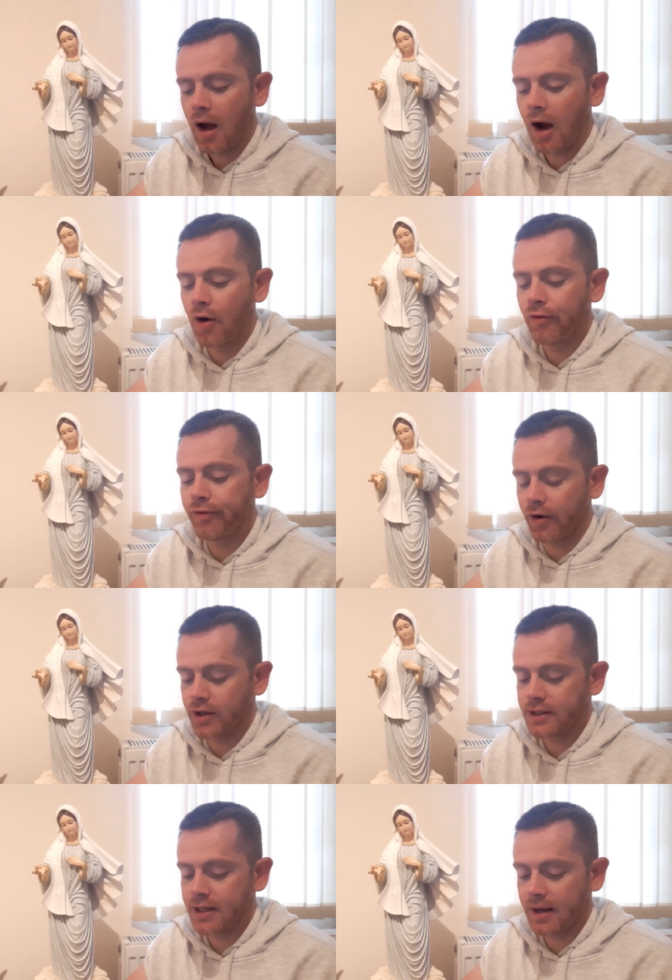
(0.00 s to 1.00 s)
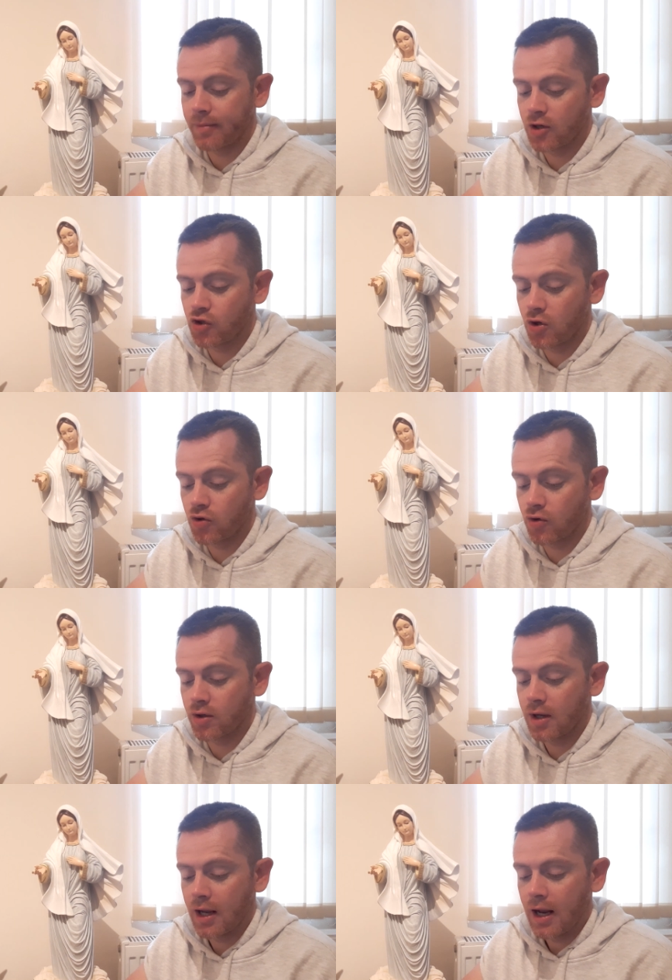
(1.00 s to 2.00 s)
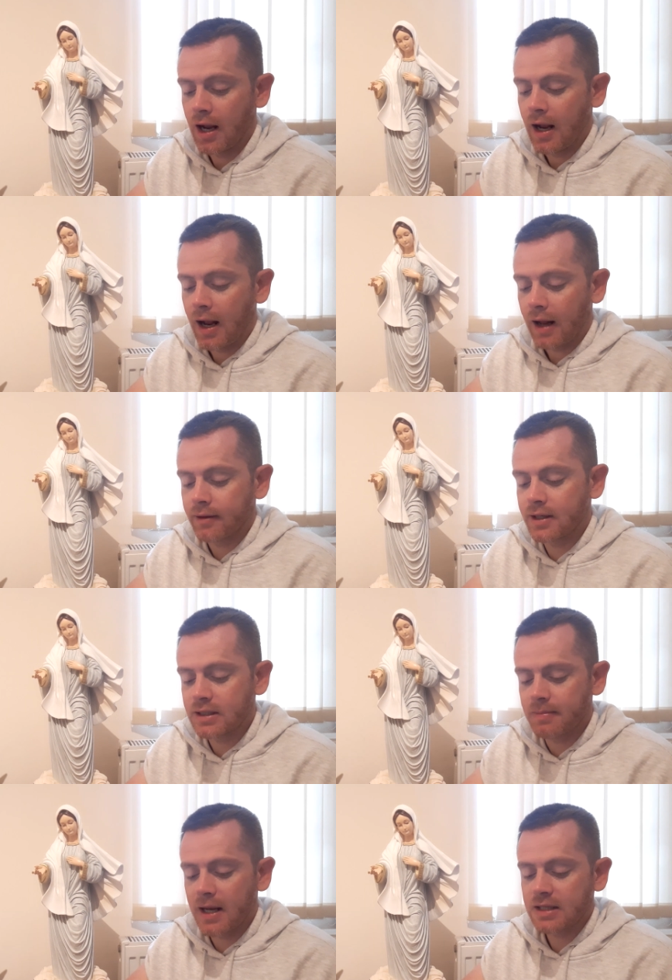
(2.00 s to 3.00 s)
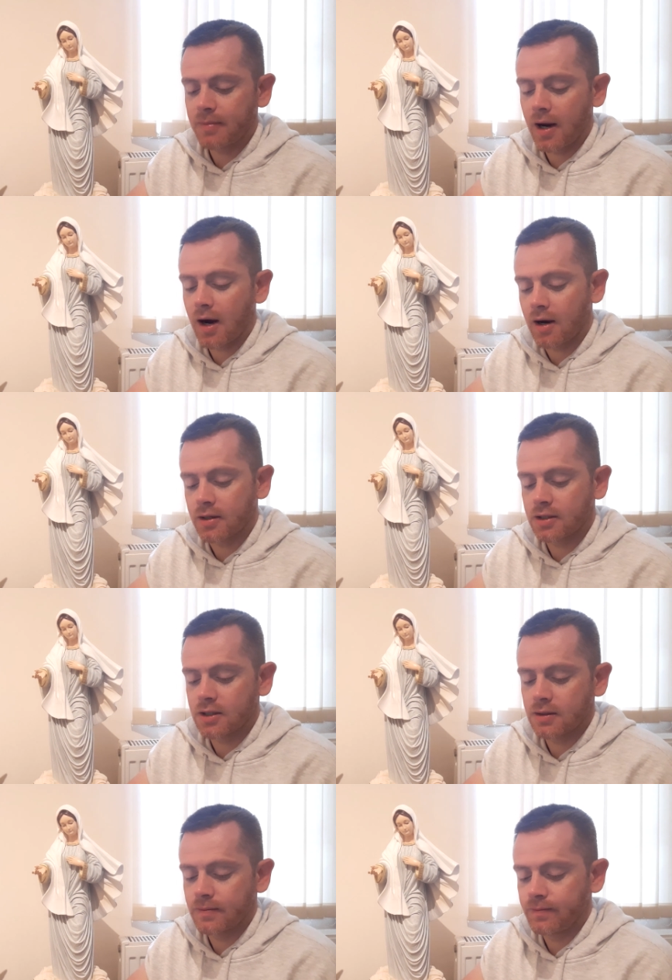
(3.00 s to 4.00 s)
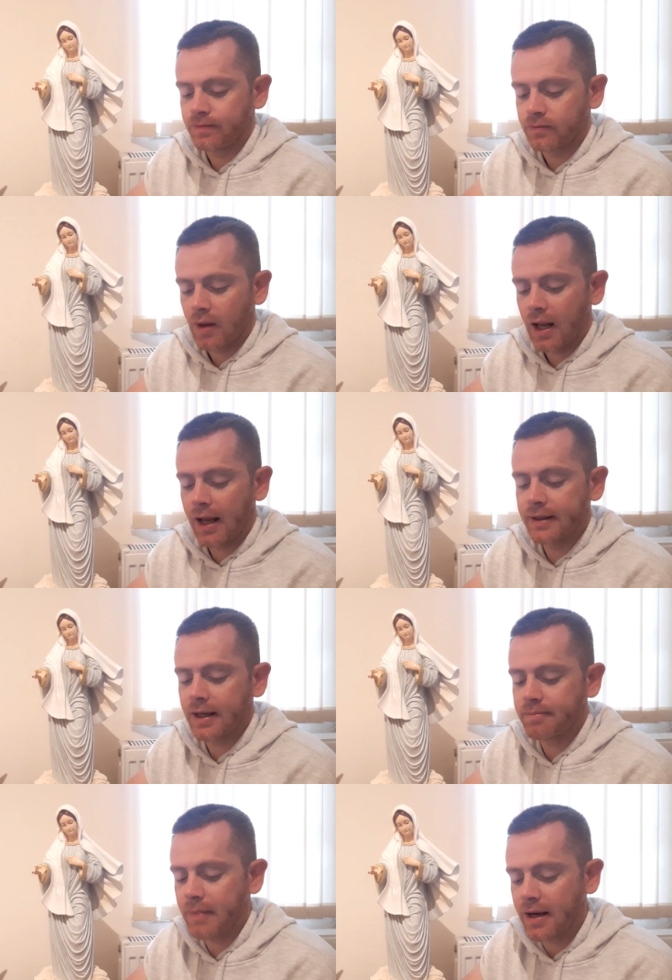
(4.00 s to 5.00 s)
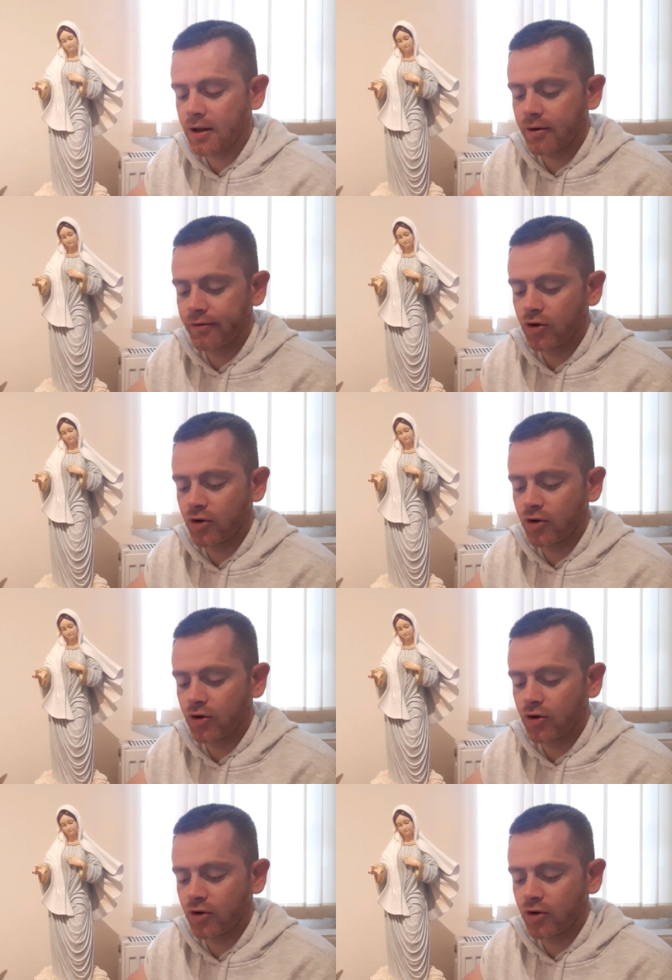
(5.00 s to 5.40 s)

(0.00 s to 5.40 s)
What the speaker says: How very sad, my children. This makes my heart. And yet many of